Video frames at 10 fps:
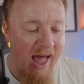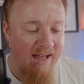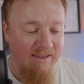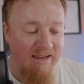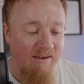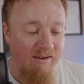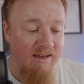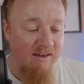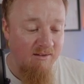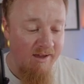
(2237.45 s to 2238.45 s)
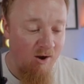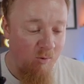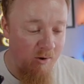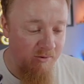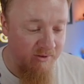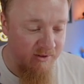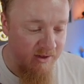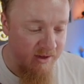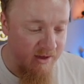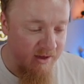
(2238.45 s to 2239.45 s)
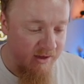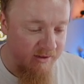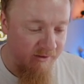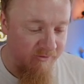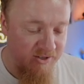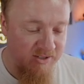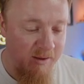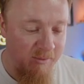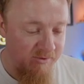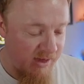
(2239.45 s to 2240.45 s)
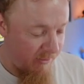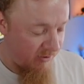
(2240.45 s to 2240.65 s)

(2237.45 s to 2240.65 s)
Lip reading: adding in things like quotes. So if I just double tap